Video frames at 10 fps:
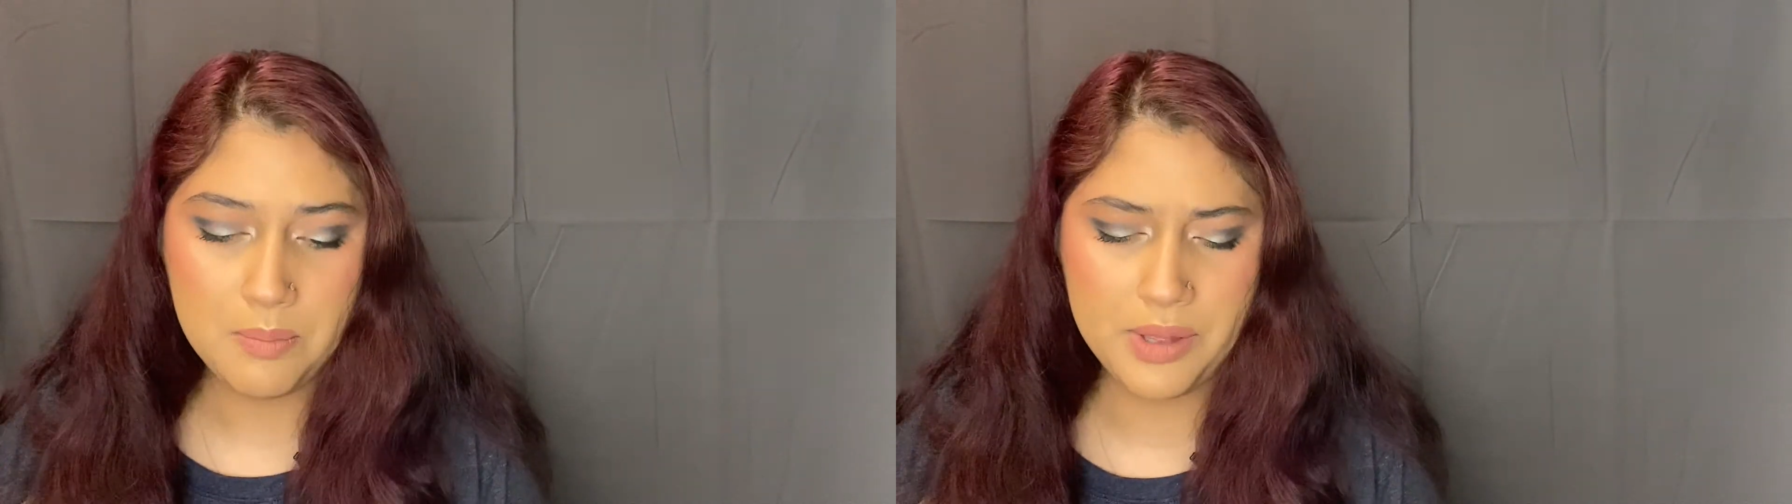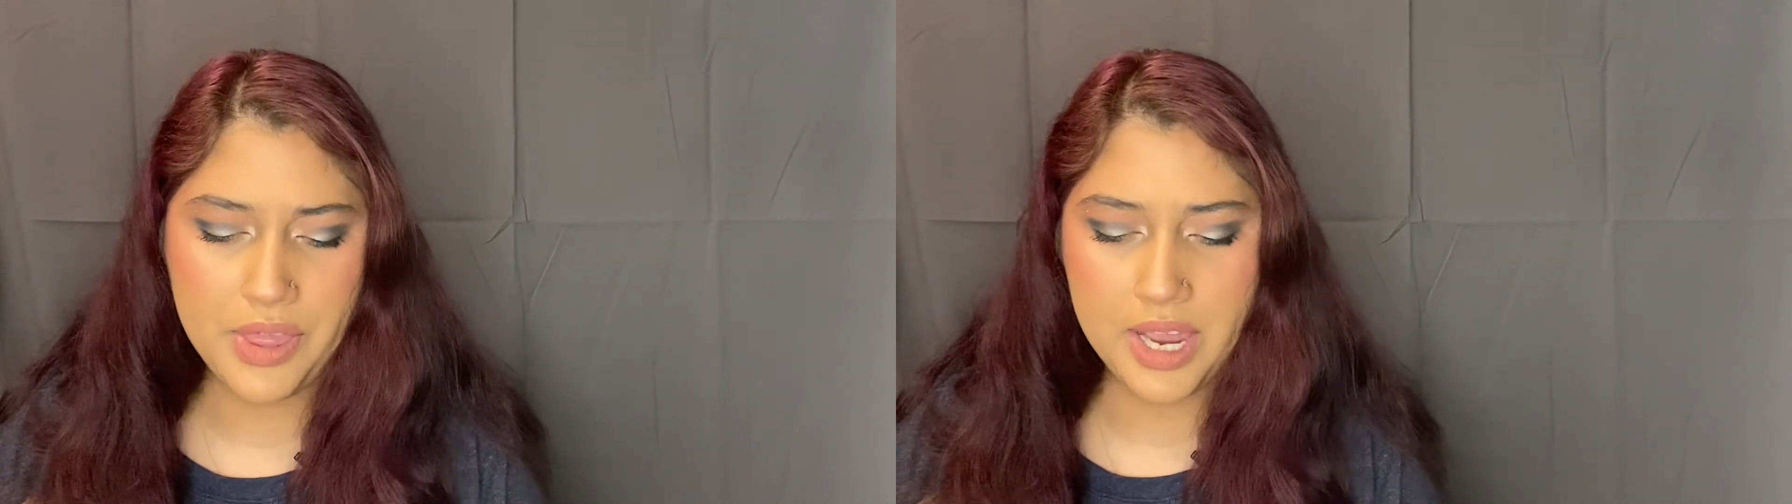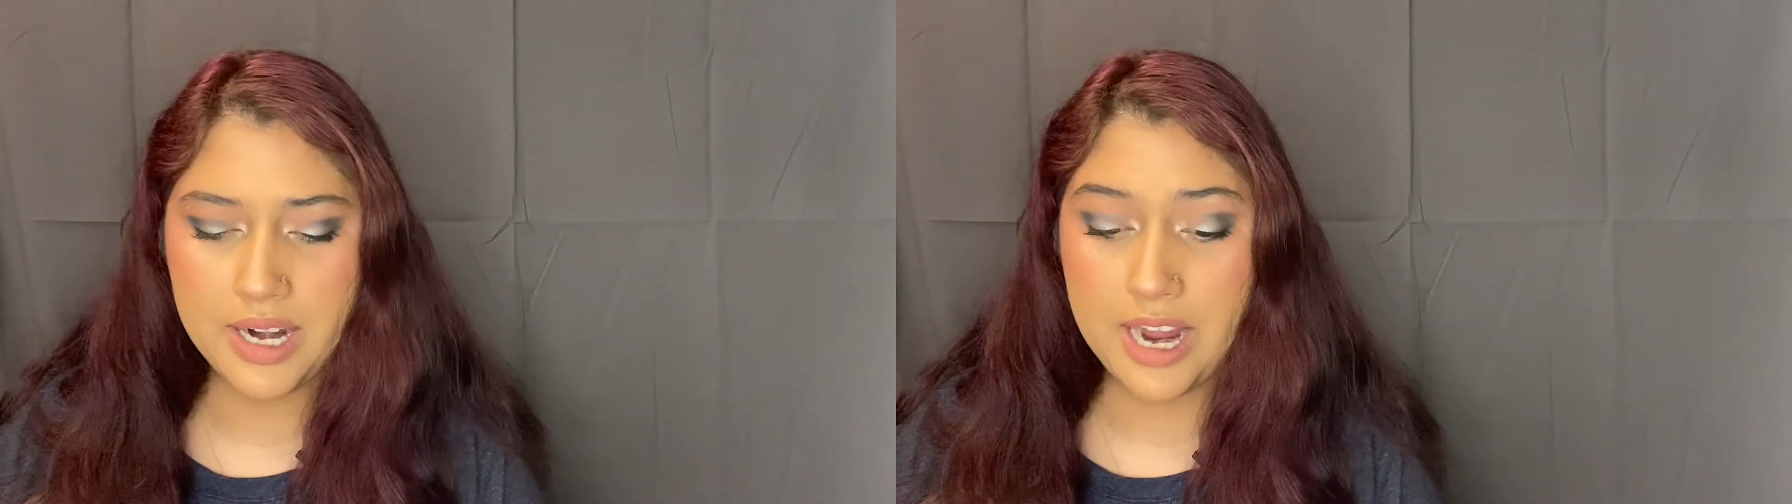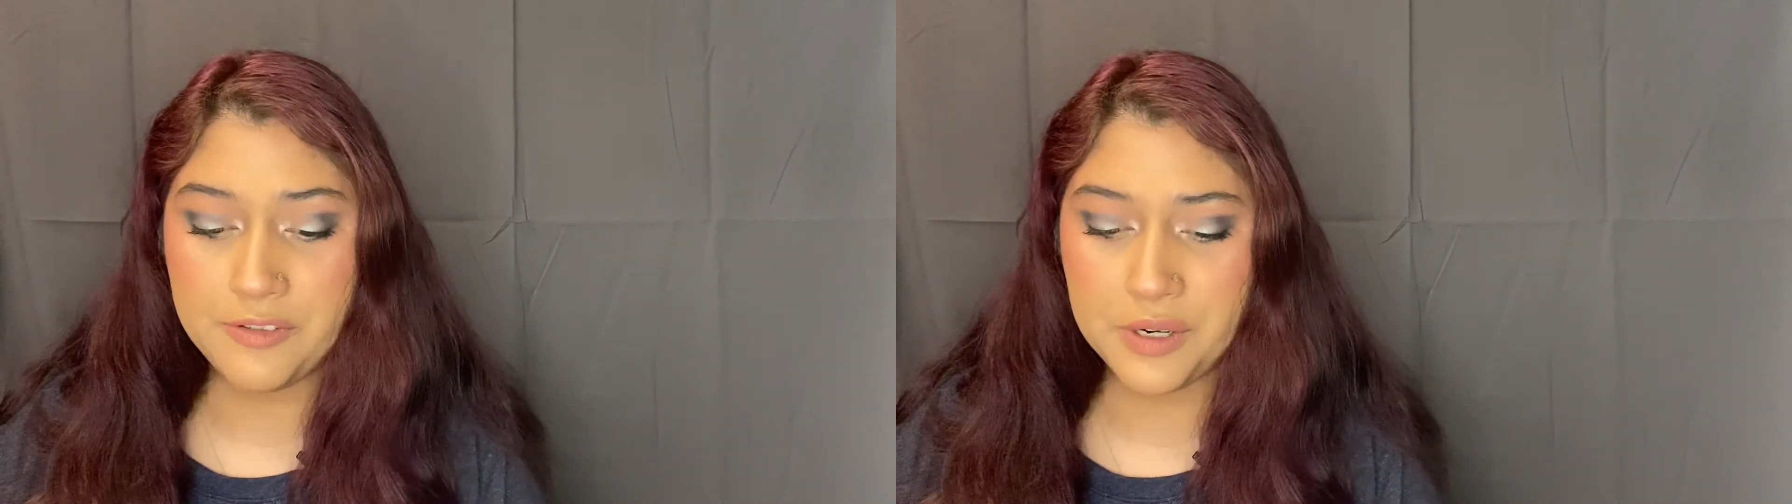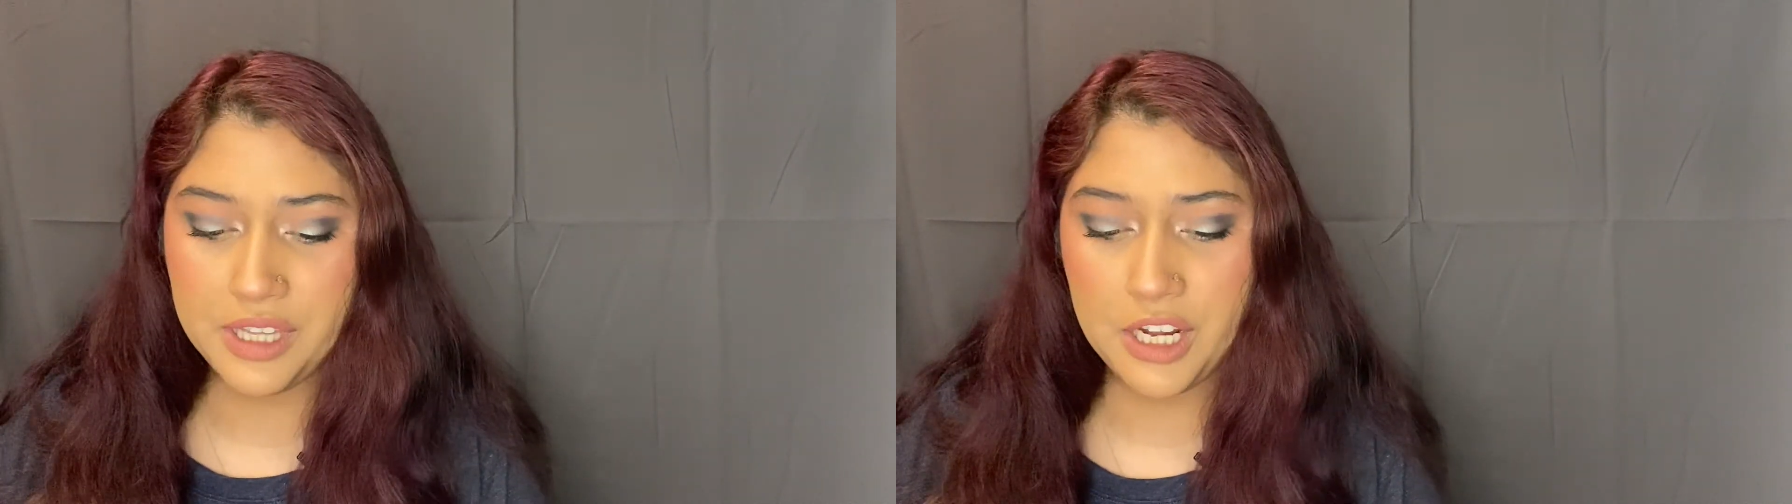but then I
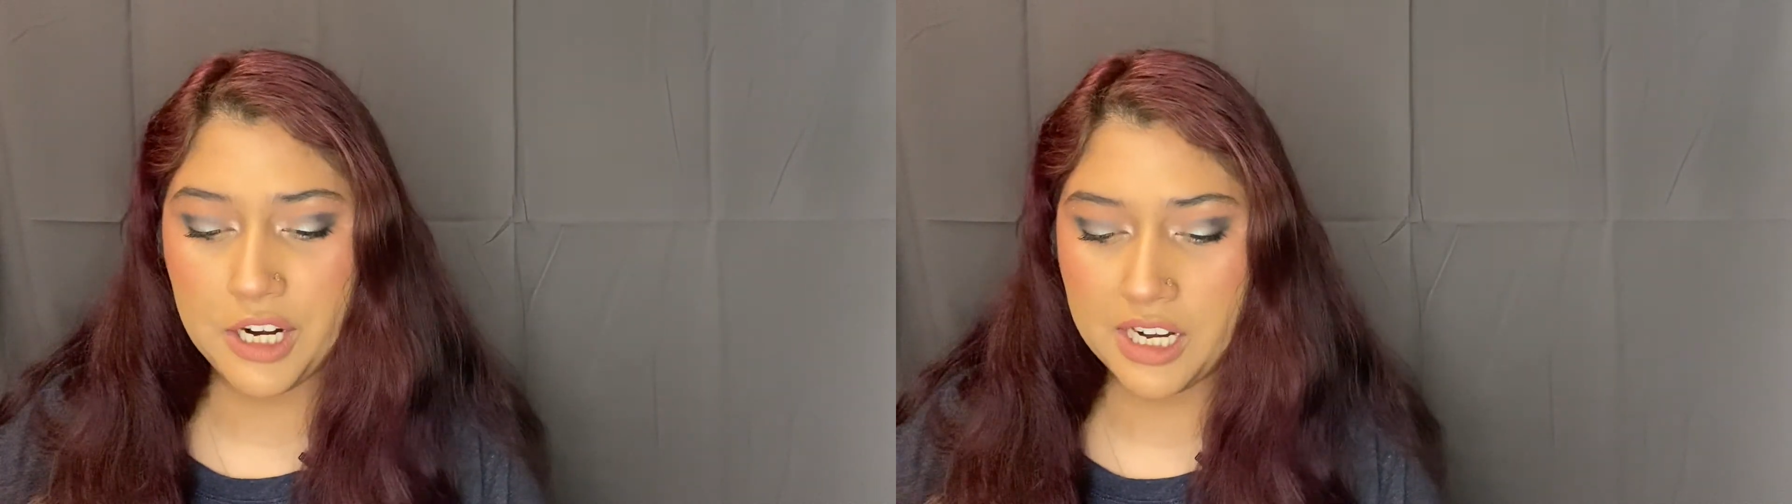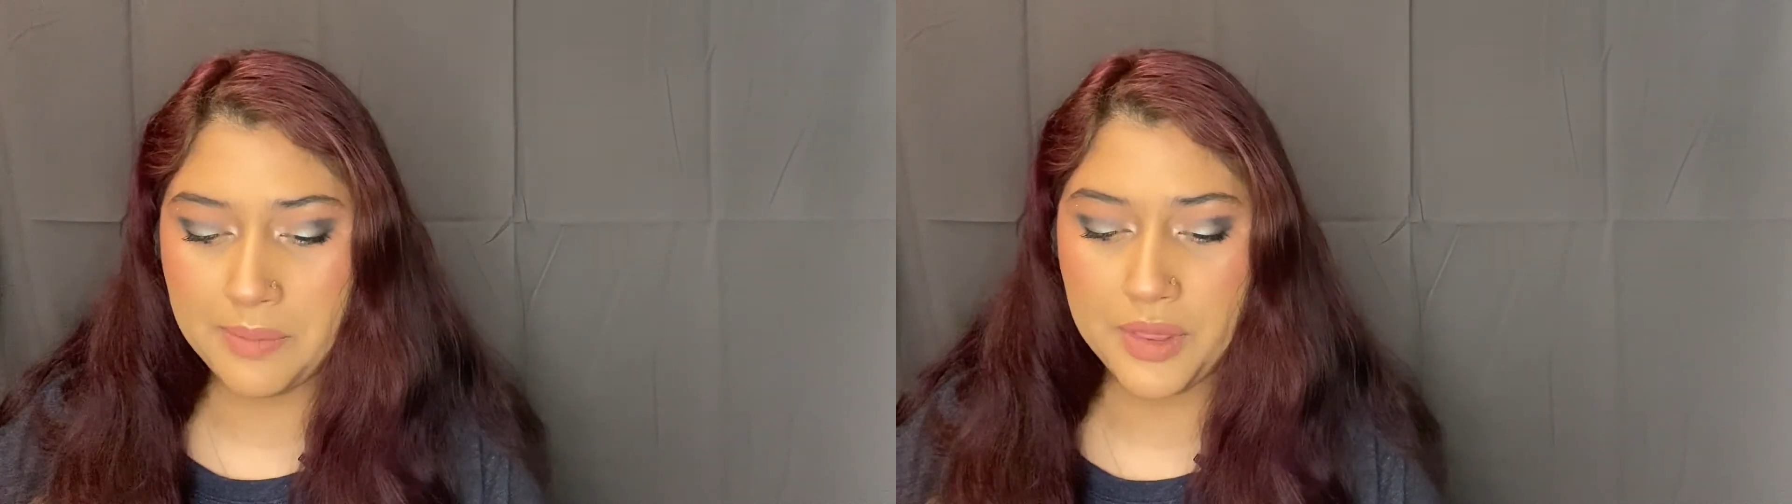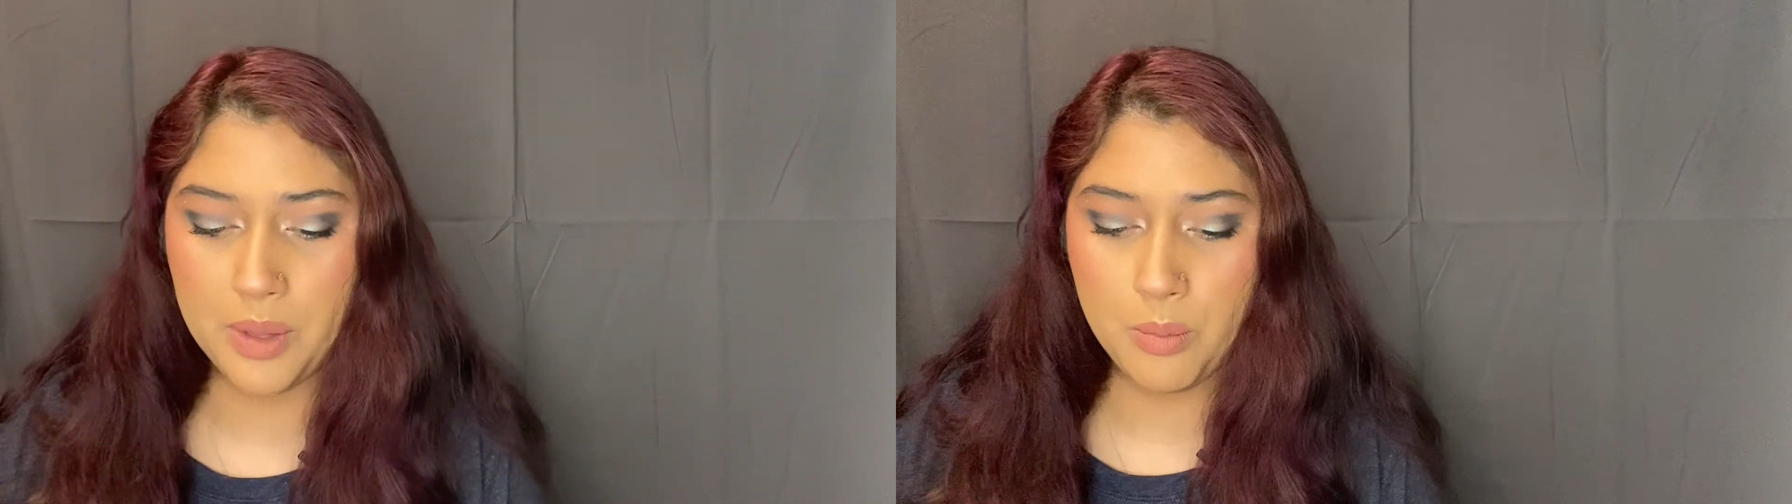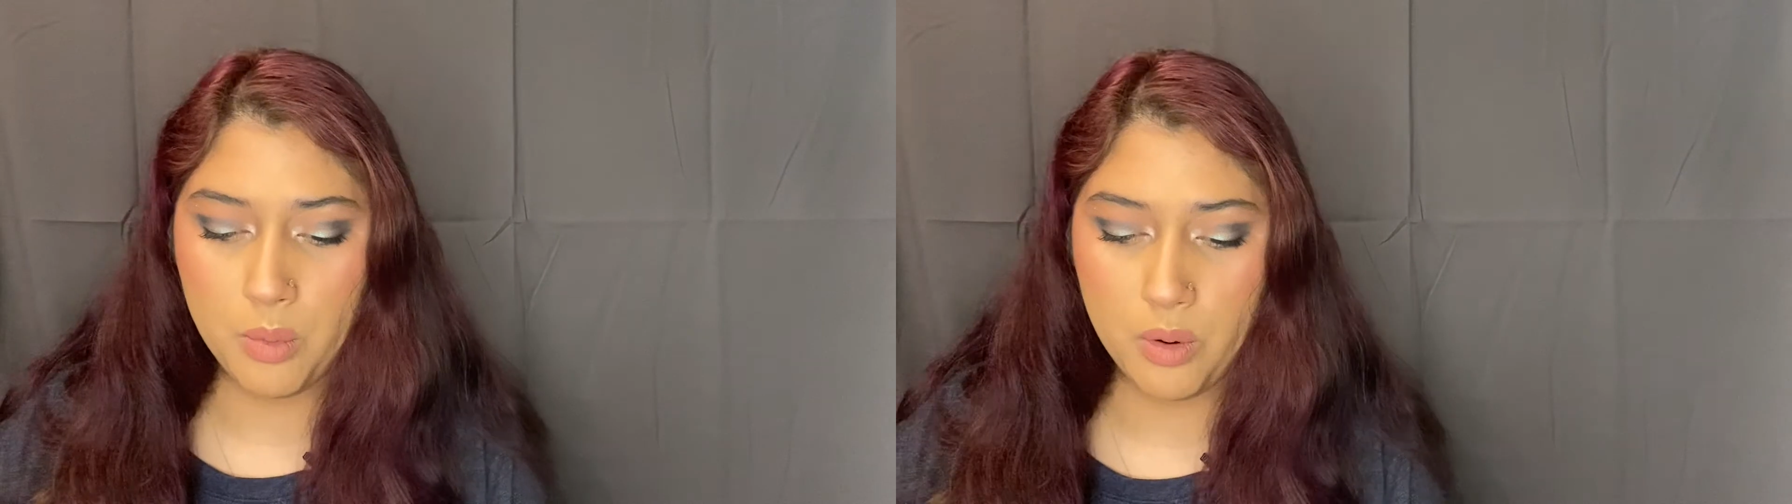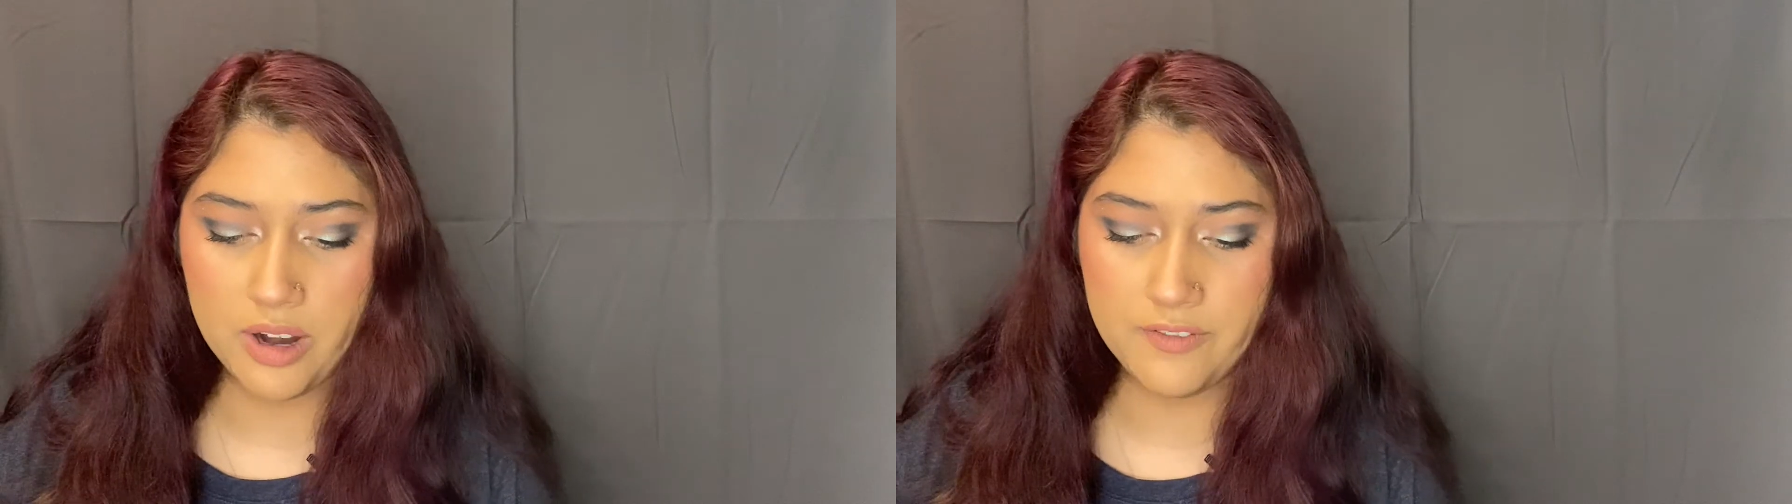really heard about them more